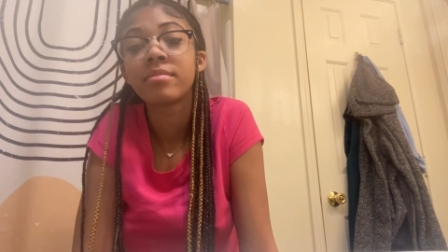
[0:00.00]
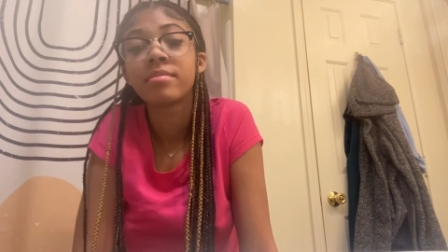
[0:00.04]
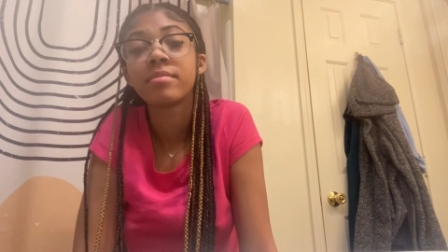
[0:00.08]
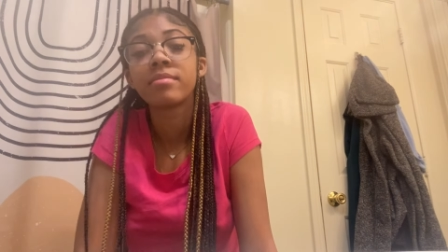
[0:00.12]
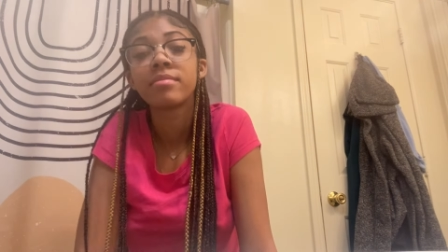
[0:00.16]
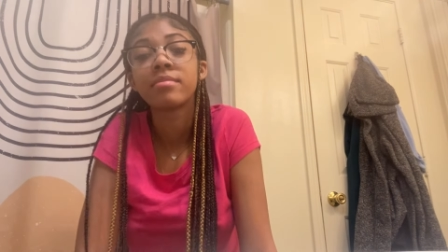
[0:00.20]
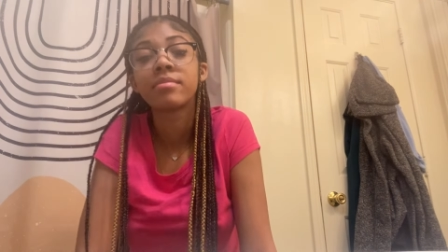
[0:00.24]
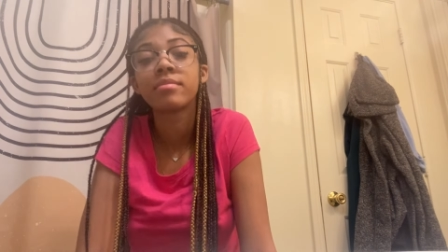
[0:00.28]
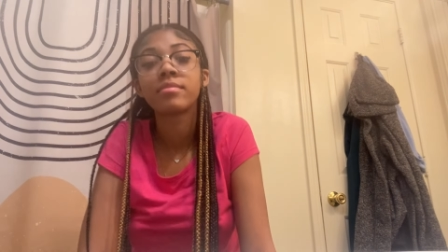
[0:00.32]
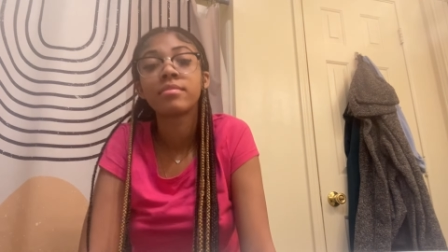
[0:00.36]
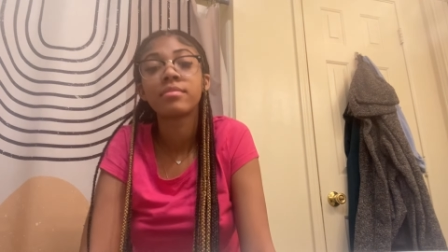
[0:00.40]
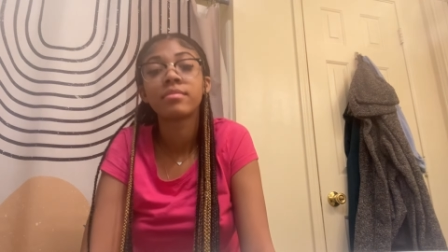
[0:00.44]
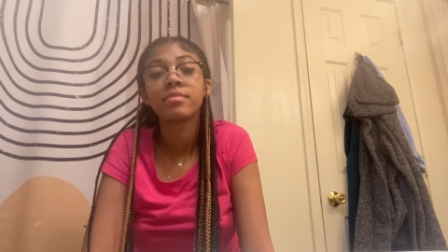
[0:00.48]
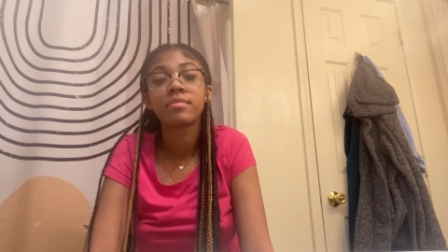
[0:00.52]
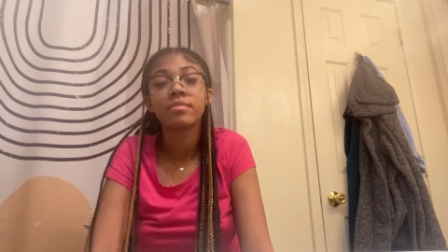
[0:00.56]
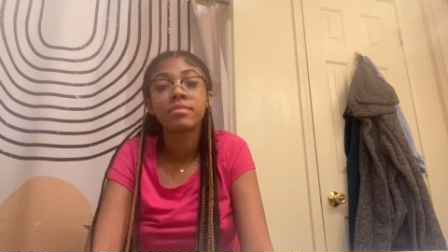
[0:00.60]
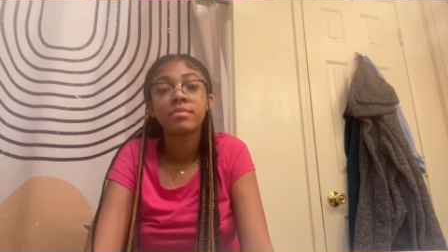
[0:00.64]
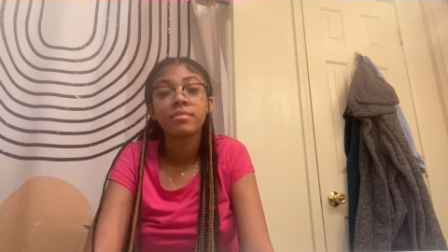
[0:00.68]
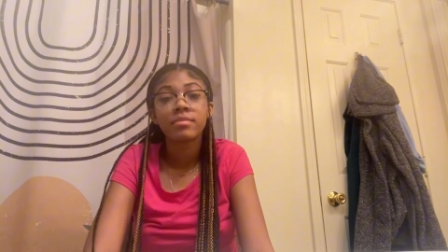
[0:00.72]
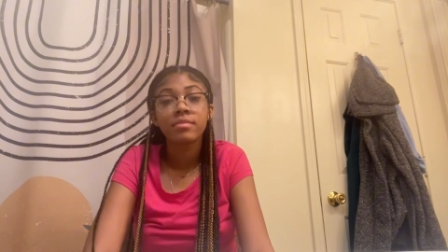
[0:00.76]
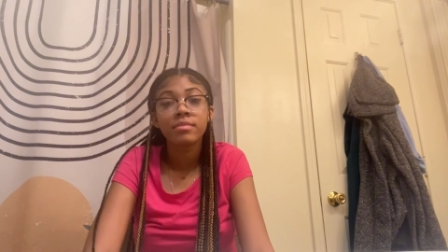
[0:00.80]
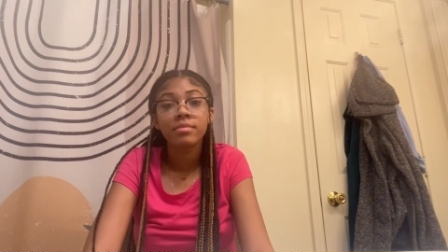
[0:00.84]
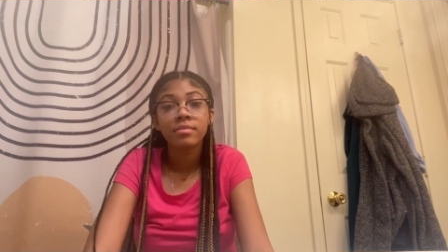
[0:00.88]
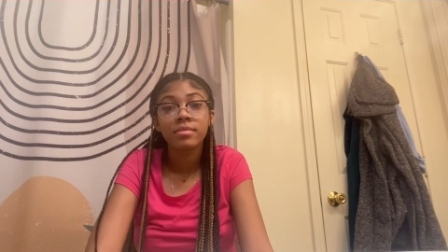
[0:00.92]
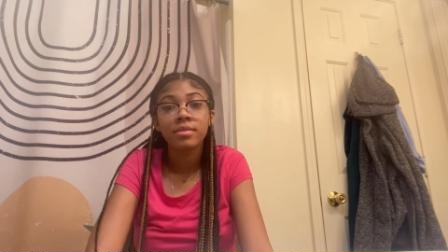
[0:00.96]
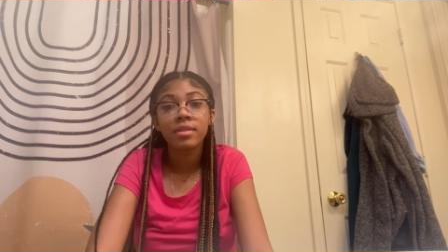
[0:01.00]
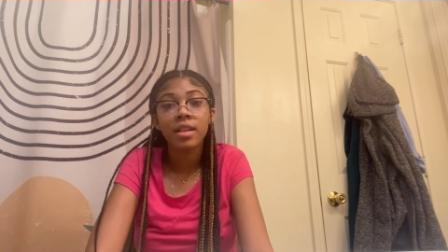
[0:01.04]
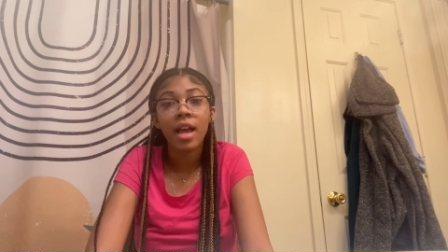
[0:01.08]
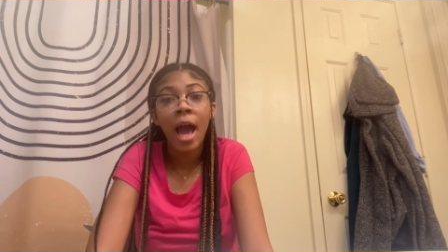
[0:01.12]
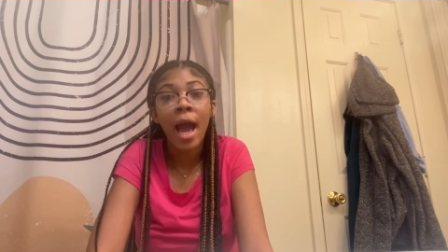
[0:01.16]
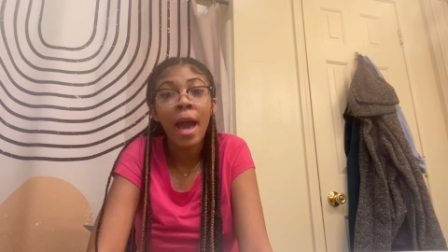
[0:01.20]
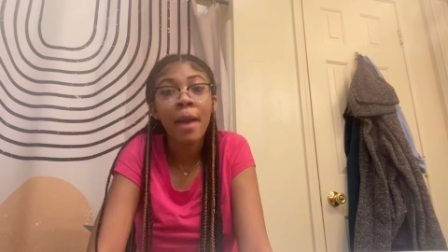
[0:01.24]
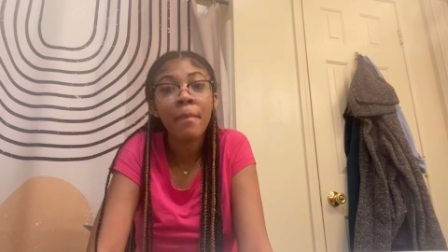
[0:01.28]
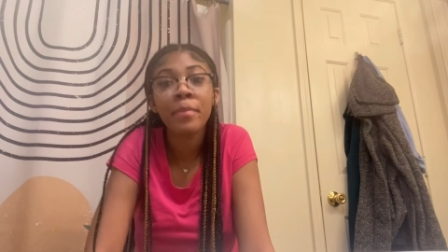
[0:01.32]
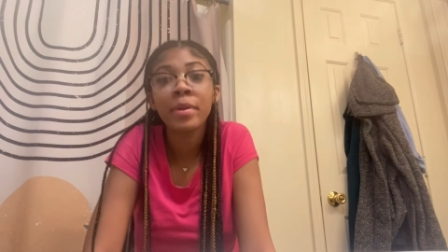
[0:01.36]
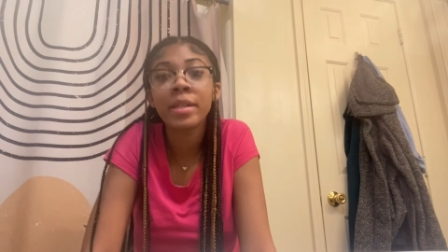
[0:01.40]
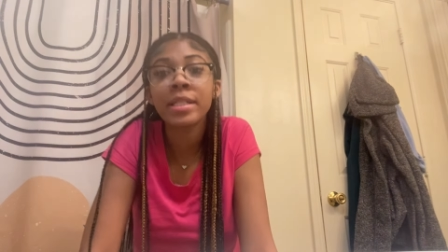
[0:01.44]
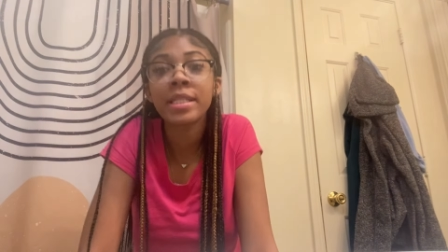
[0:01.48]
Oh God.
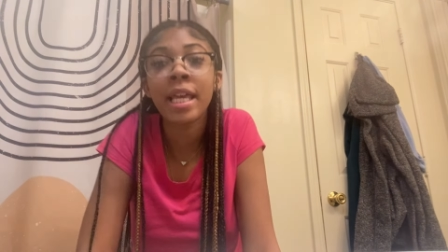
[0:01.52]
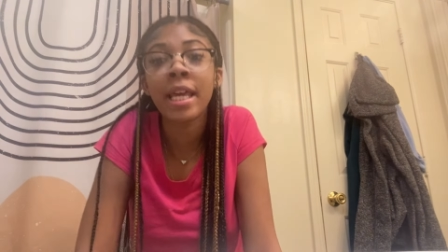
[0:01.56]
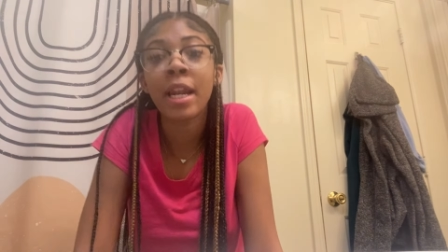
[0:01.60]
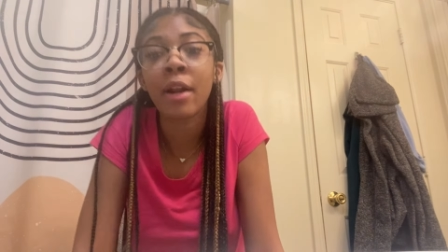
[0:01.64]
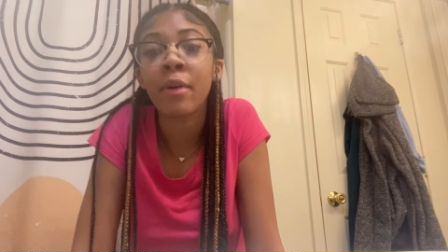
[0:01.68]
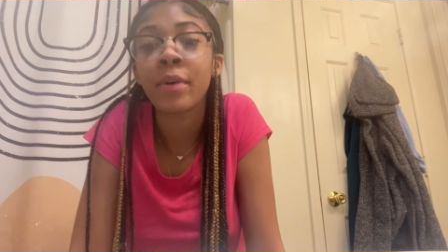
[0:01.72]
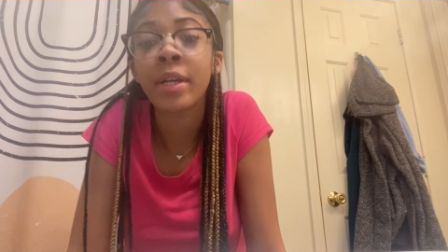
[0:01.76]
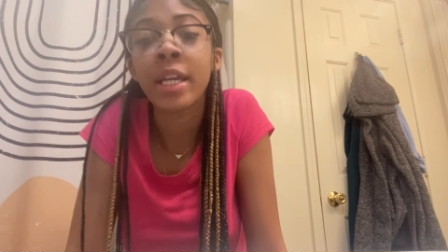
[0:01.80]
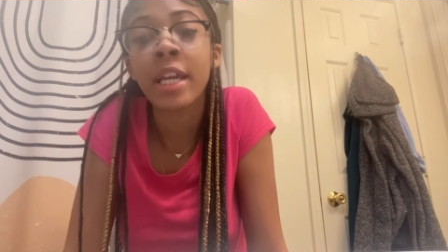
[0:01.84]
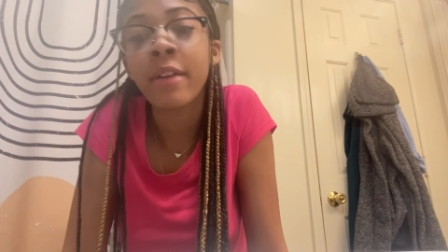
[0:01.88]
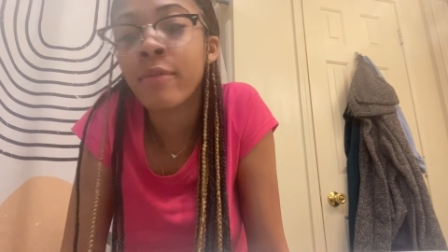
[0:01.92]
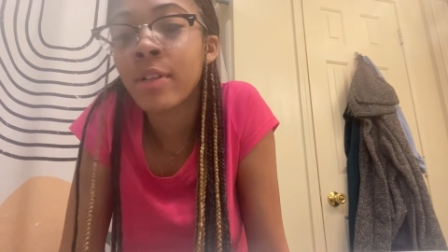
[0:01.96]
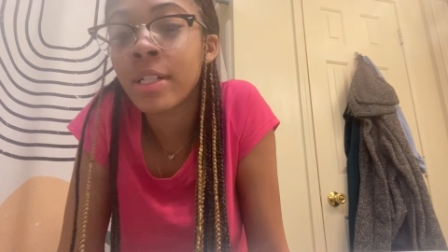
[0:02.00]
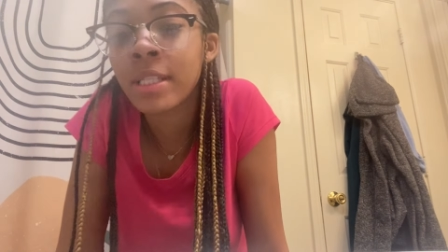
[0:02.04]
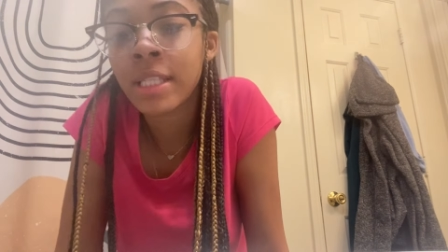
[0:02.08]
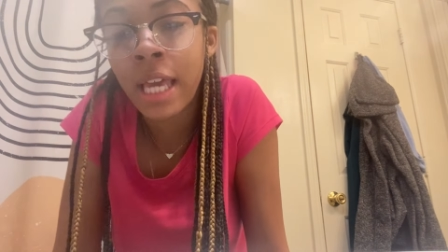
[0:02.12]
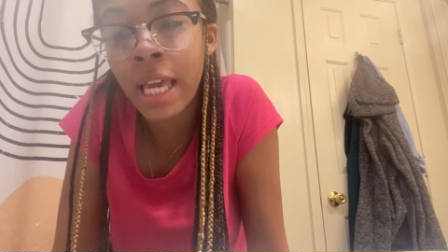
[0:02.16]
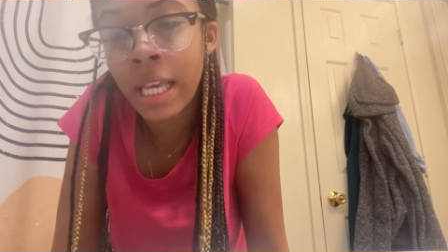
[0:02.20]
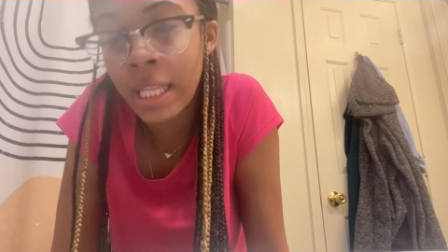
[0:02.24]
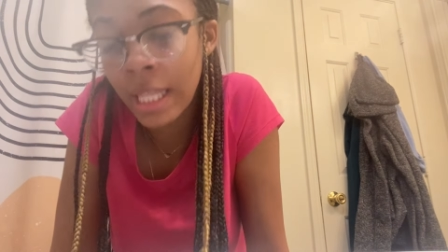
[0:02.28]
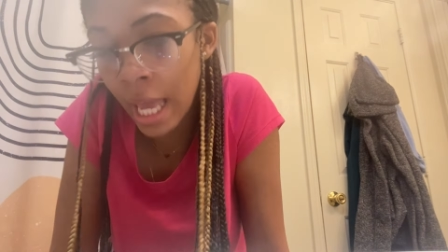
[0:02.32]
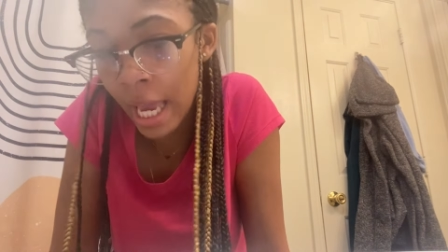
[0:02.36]
I put that on everything.